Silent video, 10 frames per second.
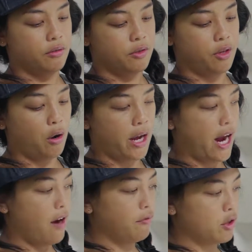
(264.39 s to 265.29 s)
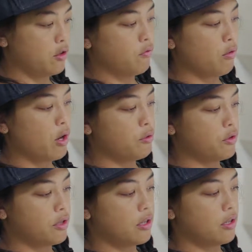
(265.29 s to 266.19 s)
So after you've
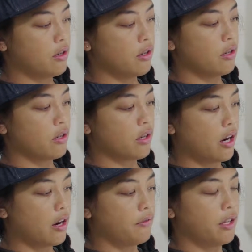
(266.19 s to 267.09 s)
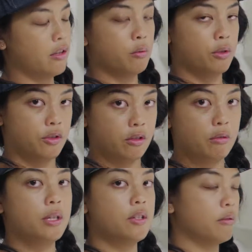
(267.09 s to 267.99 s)
roasted your coffee, there will
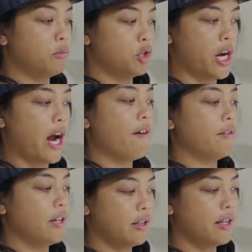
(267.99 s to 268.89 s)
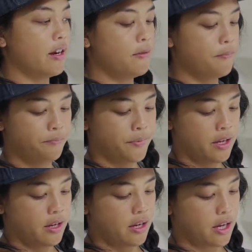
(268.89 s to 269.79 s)
still be some chaff in there,
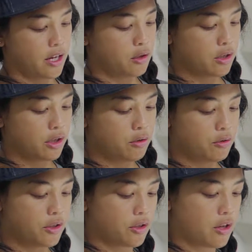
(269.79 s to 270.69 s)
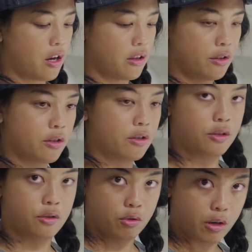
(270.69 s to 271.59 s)
and you can use this colander
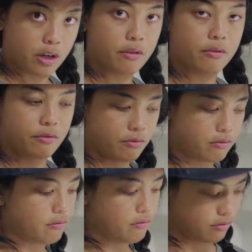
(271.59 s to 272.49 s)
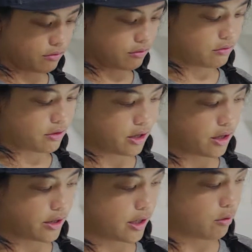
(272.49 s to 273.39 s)
to sort of
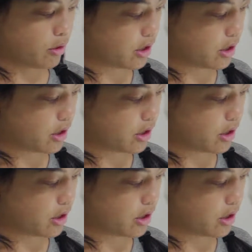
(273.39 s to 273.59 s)
get rid